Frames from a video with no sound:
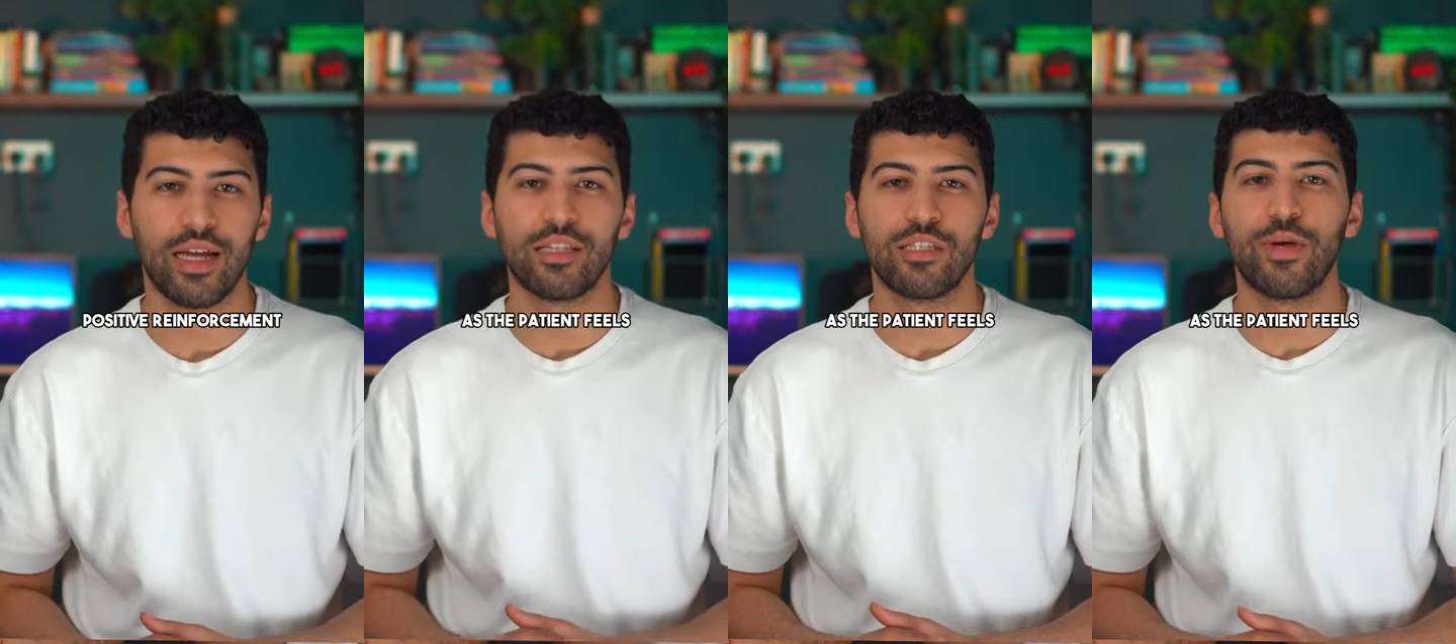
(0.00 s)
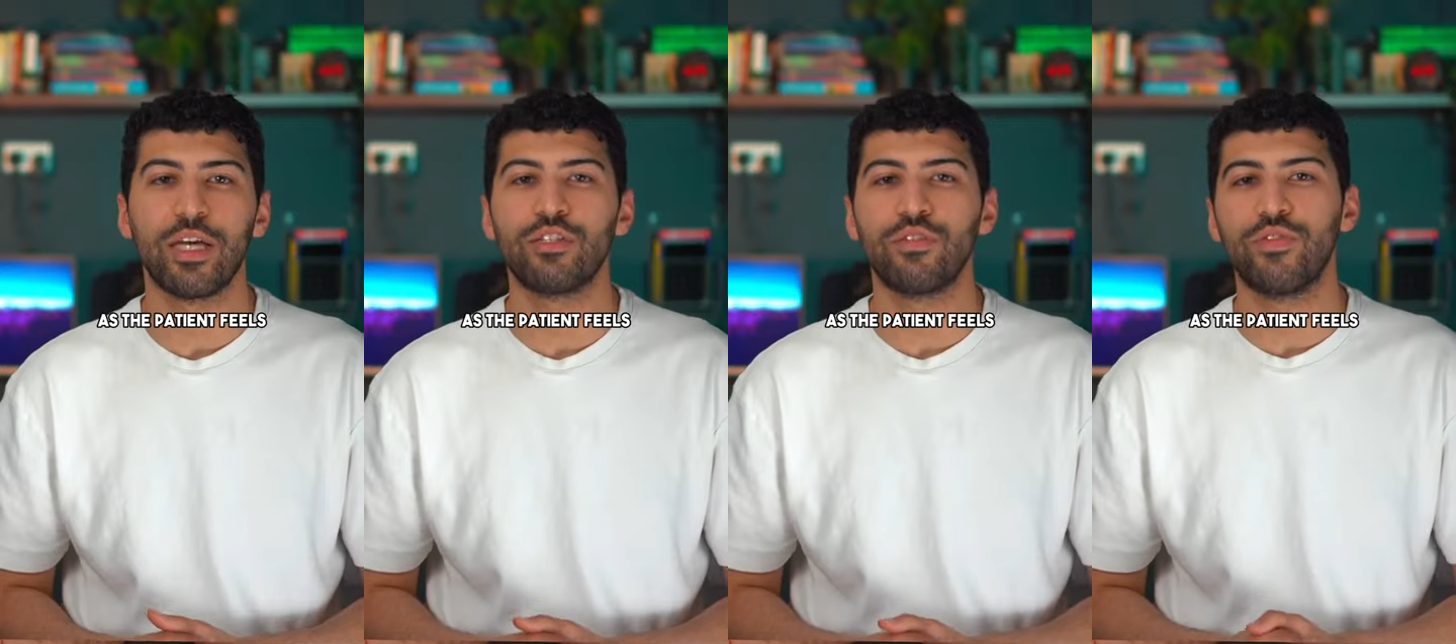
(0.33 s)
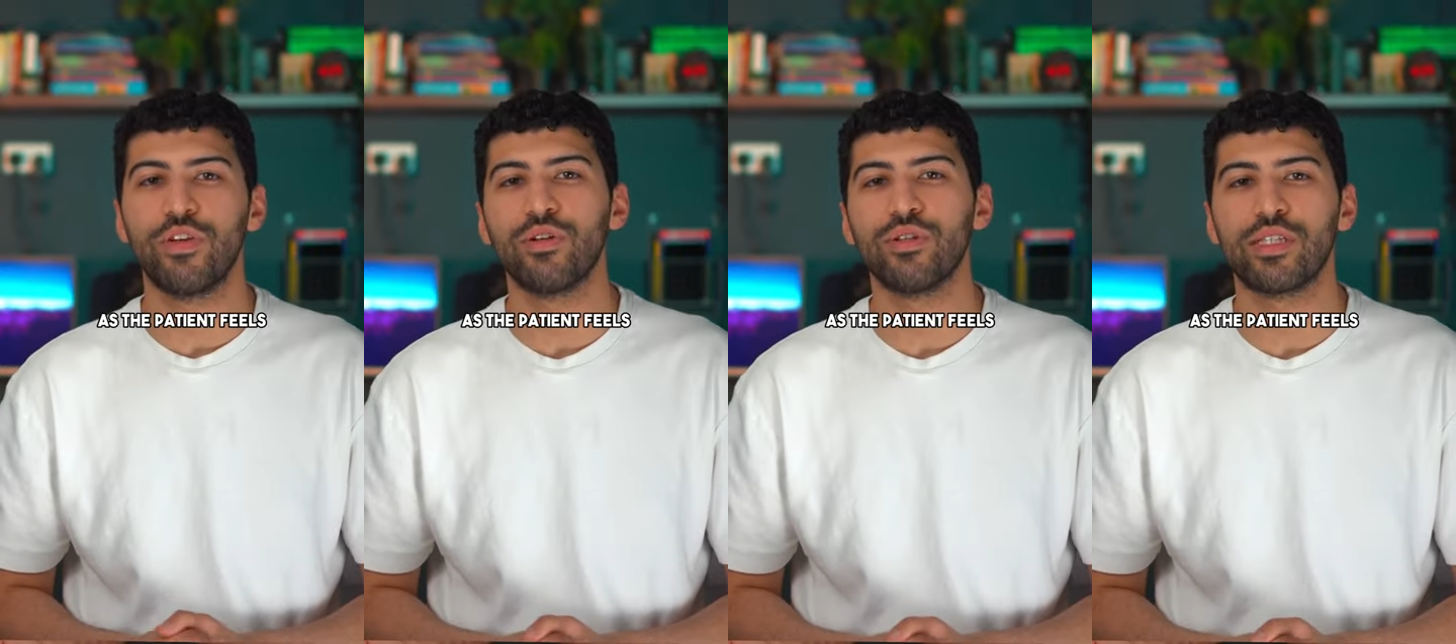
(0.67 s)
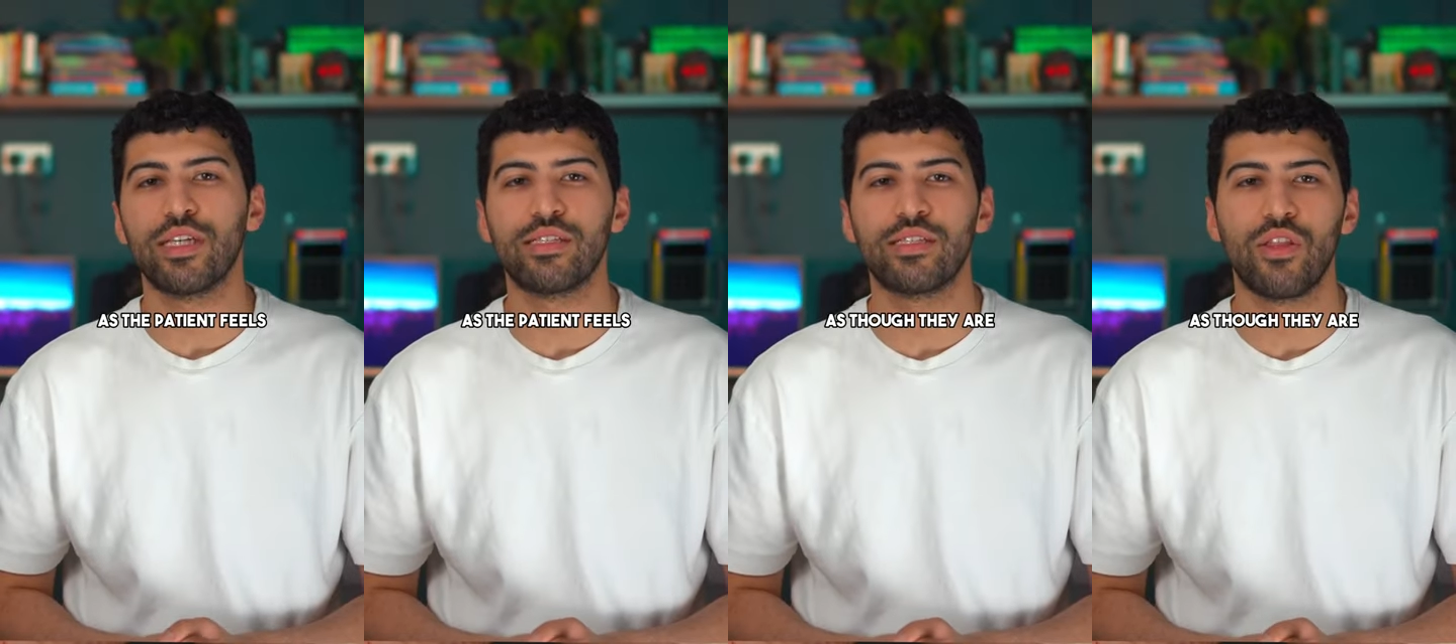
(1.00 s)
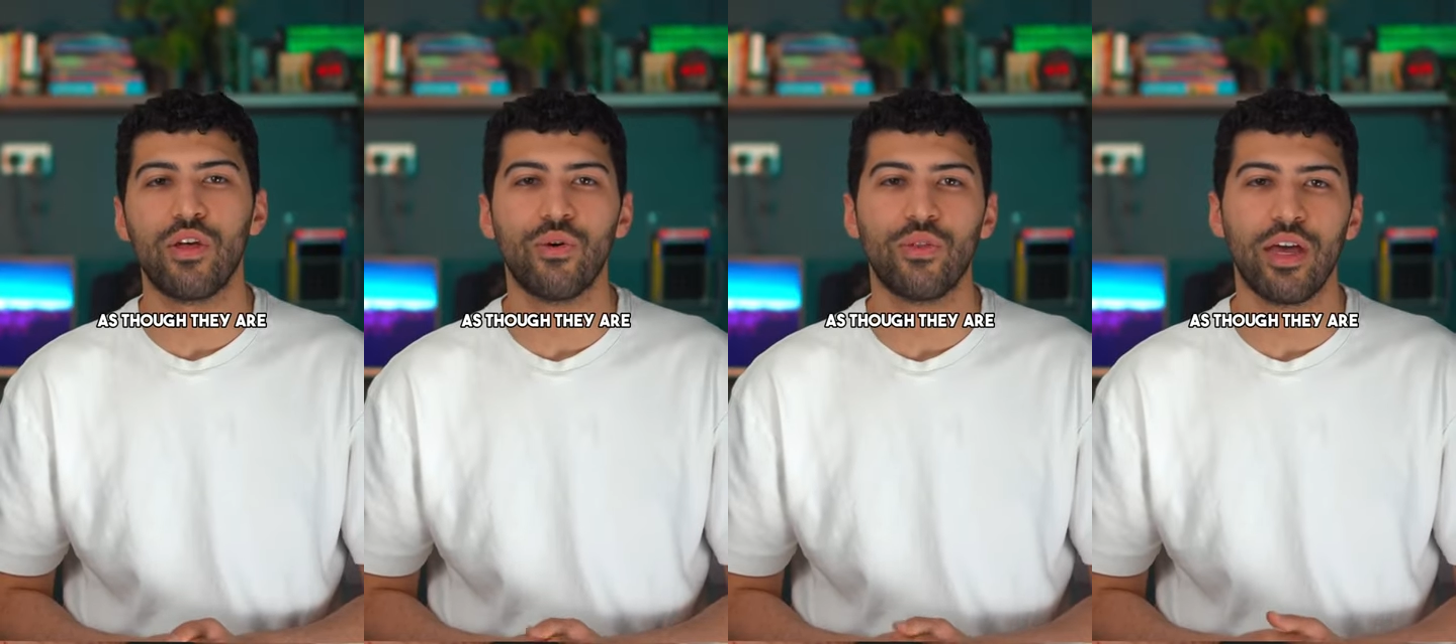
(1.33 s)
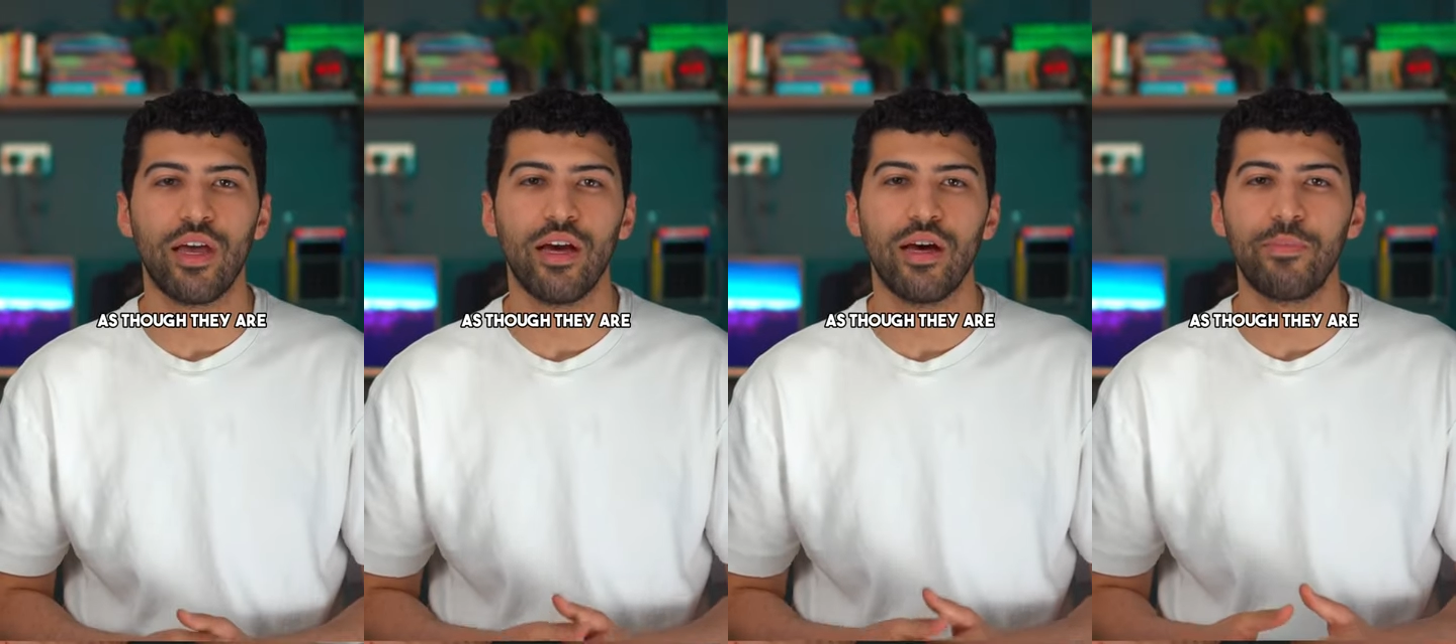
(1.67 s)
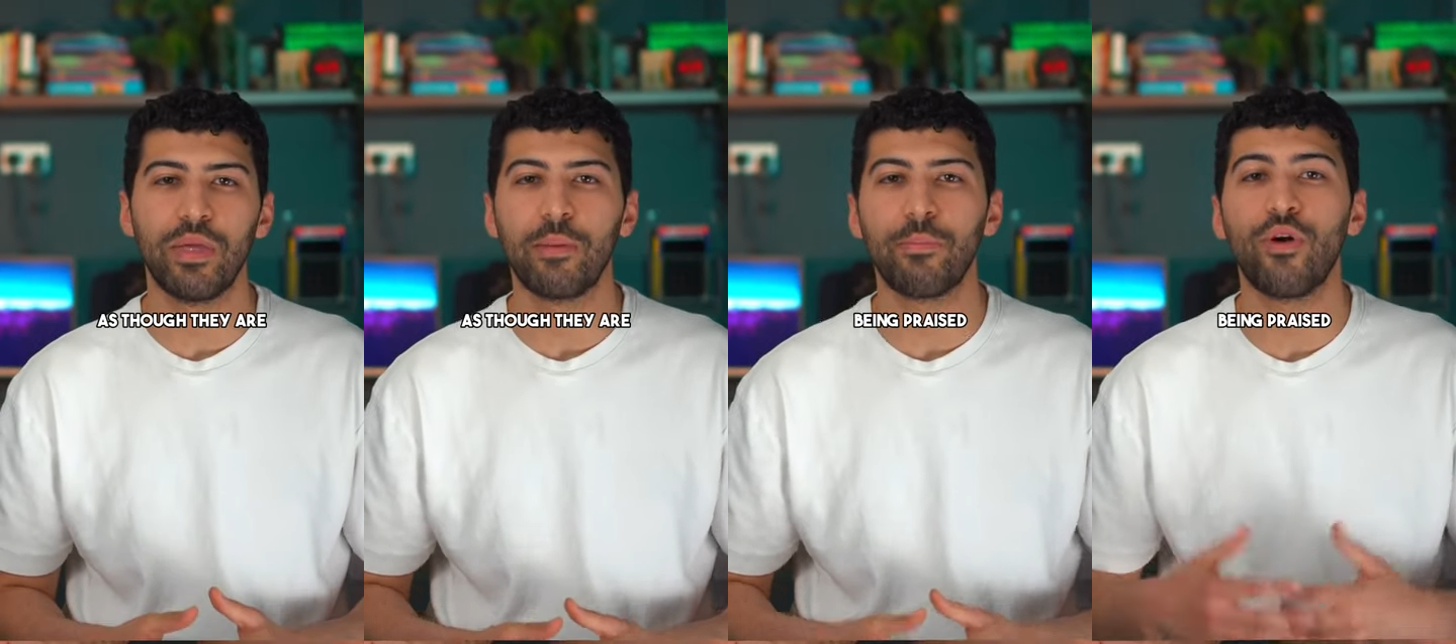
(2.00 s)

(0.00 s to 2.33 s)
as the patient feels as though they are being